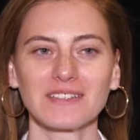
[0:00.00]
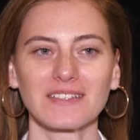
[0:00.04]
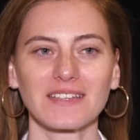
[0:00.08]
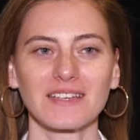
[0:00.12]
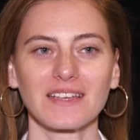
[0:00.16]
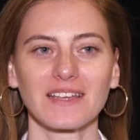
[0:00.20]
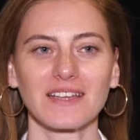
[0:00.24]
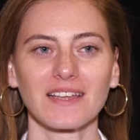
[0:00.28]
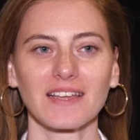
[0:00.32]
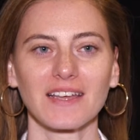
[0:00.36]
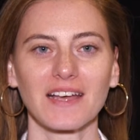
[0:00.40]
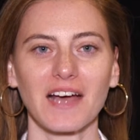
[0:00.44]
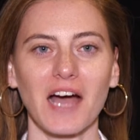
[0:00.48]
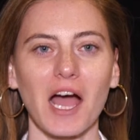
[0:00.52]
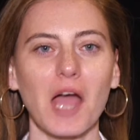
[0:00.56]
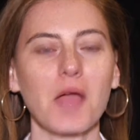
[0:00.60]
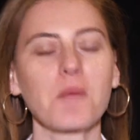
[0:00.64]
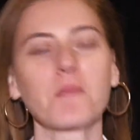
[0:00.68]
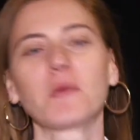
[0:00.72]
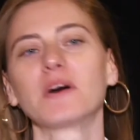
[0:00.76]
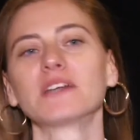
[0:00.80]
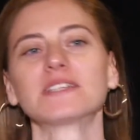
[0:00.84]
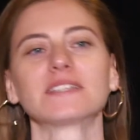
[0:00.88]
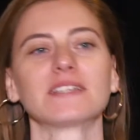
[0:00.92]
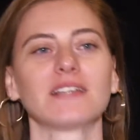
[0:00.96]
Uh,
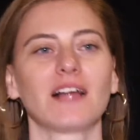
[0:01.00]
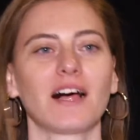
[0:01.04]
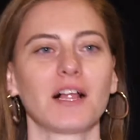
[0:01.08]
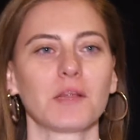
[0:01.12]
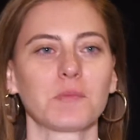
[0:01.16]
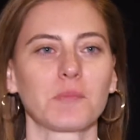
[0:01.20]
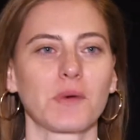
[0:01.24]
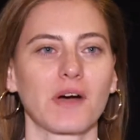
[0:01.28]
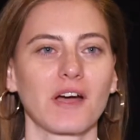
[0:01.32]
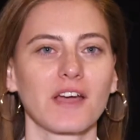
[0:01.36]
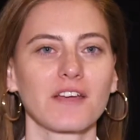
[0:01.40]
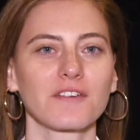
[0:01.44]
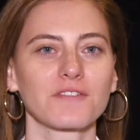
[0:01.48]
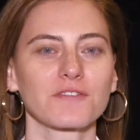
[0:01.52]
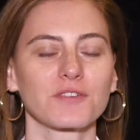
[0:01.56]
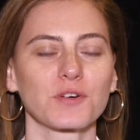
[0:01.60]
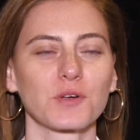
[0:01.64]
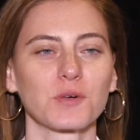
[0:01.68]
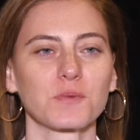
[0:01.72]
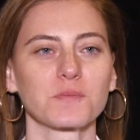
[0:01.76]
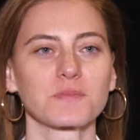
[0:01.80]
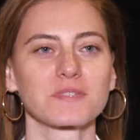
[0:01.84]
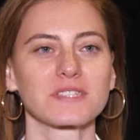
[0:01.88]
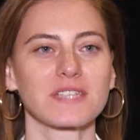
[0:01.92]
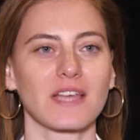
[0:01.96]
I'm Anıl Alpay
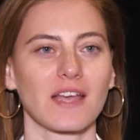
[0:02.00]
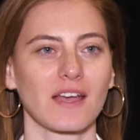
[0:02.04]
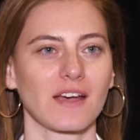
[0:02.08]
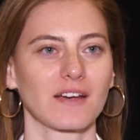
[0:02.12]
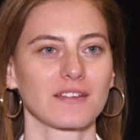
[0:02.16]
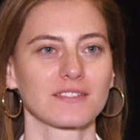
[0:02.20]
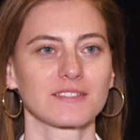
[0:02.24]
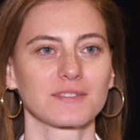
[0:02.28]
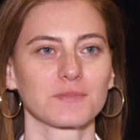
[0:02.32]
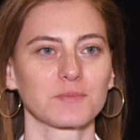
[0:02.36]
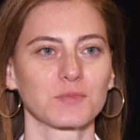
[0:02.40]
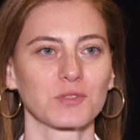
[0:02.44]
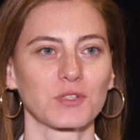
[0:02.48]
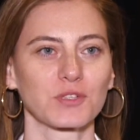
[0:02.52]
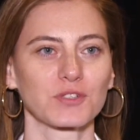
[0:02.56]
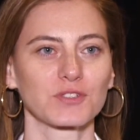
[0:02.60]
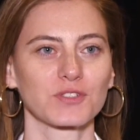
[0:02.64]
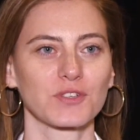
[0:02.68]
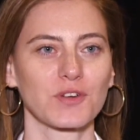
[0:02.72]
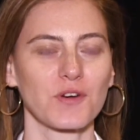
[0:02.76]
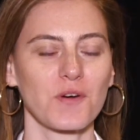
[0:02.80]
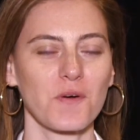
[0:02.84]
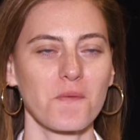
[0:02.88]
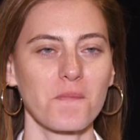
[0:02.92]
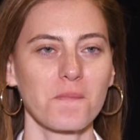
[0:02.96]
from
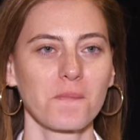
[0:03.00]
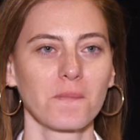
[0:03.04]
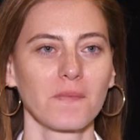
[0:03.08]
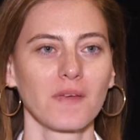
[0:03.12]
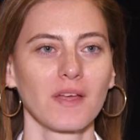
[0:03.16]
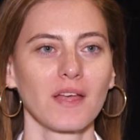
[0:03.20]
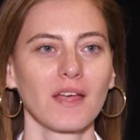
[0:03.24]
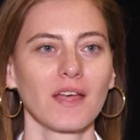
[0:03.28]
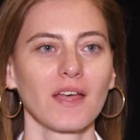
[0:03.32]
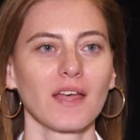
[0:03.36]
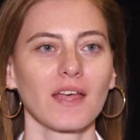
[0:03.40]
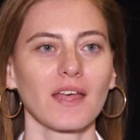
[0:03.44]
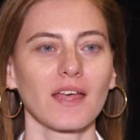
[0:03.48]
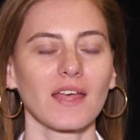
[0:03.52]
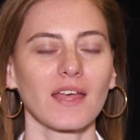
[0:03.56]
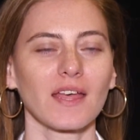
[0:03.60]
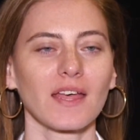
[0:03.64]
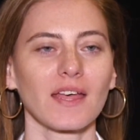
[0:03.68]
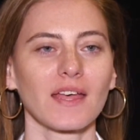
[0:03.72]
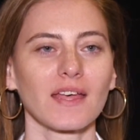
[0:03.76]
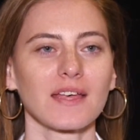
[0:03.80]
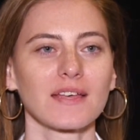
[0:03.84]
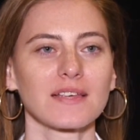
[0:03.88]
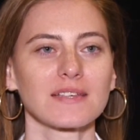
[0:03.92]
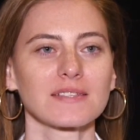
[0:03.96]
Seyahatim.com. Uh,
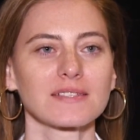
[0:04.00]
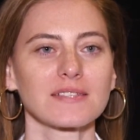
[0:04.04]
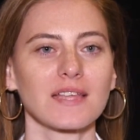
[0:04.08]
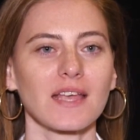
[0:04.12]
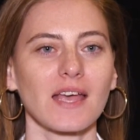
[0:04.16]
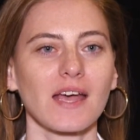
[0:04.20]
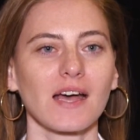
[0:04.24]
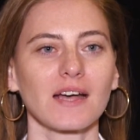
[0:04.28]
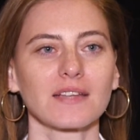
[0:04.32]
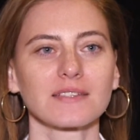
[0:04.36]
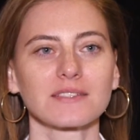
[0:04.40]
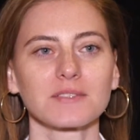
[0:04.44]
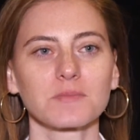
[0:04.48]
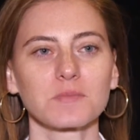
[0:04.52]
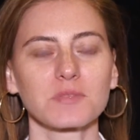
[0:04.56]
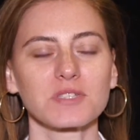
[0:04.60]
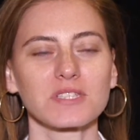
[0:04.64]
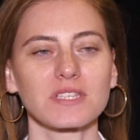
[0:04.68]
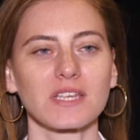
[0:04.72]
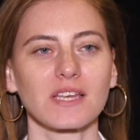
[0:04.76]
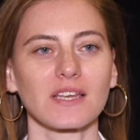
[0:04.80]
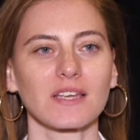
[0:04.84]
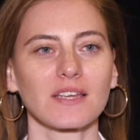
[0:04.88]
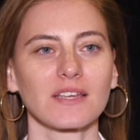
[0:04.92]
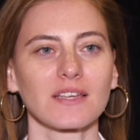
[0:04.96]
Seyahatim
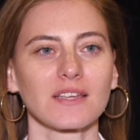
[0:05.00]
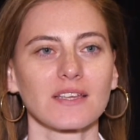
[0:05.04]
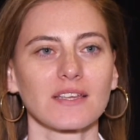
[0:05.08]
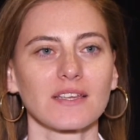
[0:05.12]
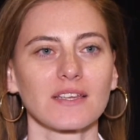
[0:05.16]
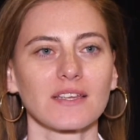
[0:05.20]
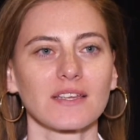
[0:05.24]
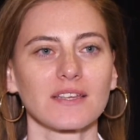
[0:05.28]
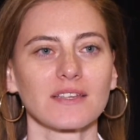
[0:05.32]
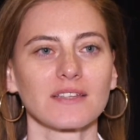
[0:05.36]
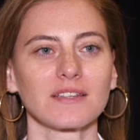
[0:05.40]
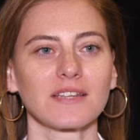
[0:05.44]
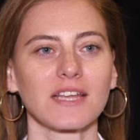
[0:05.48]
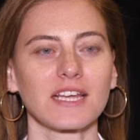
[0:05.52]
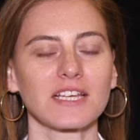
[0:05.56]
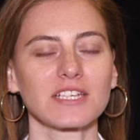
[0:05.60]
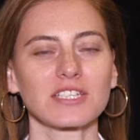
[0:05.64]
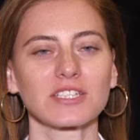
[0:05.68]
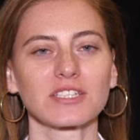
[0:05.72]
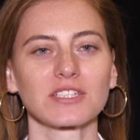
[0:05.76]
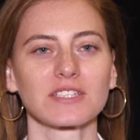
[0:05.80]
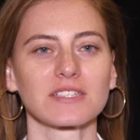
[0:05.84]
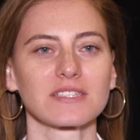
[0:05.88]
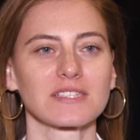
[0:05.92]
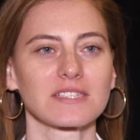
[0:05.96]
is a, a
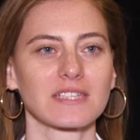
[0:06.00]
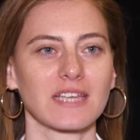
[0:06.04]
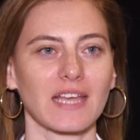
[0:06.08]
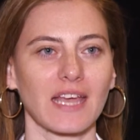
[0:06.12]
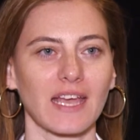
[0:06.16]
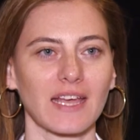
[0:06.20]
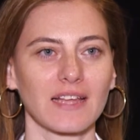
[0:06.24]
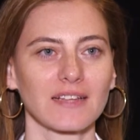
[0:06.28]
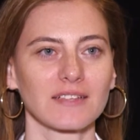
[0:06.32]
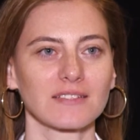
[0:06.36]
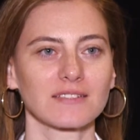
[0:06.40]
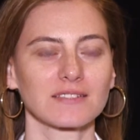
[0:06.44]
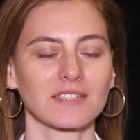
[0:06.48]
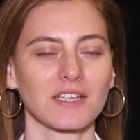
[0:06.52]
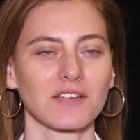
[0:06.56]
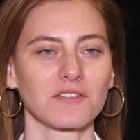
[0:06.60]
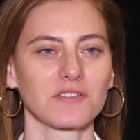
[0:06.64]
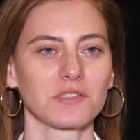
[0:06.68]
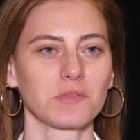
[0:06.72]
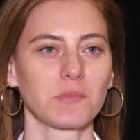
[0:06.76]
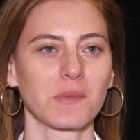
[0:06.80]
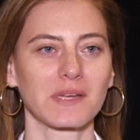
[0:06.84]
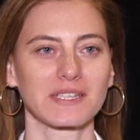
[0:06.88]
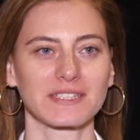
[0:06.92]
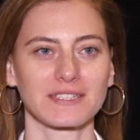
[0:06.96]
national scale
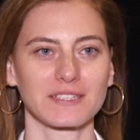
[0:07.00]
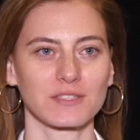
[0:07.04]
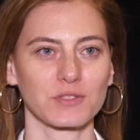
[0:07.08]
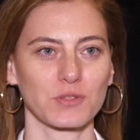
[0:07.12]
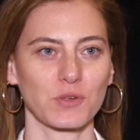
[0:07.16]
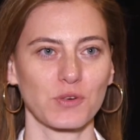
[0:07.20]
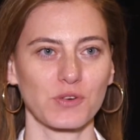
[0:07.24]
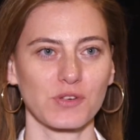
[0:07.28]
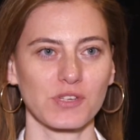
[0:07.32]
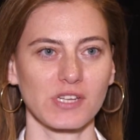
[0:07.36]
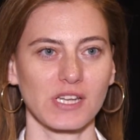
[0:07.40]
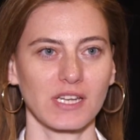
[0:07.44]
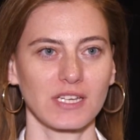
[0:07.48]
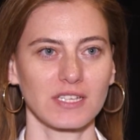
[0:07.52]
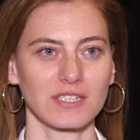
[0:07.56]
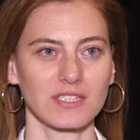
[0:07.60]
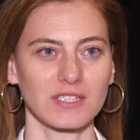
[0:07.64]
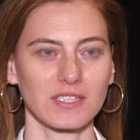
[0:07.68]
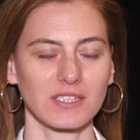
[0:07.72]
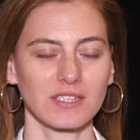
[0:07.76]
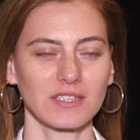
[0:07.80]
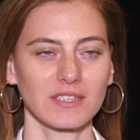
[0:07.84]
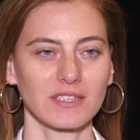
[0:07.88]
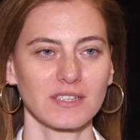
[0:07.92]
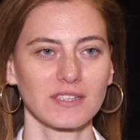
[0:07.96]
travel meta search
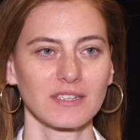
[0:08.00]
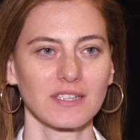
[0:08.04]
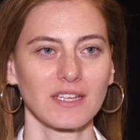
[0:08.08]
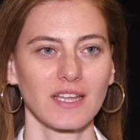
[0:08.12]
engine.